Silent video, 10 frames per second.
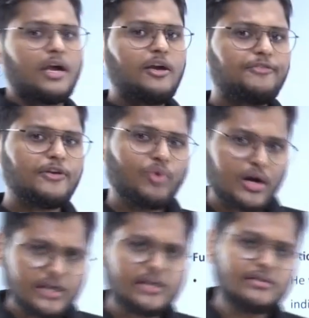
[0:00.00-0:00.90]
If you
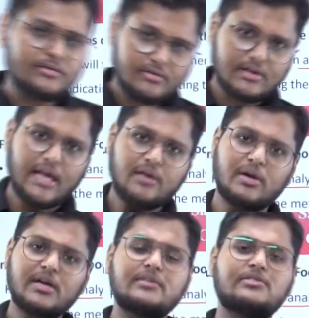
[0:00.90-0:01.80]
are
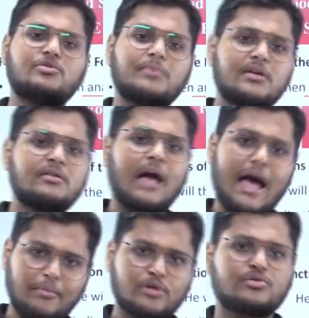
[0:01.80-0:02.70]
a consumer,
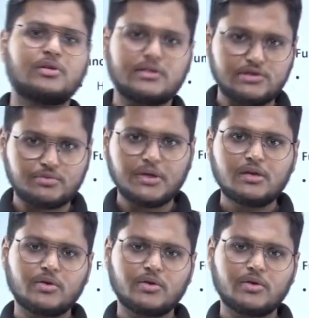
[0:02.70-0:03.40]
I am also a consumer.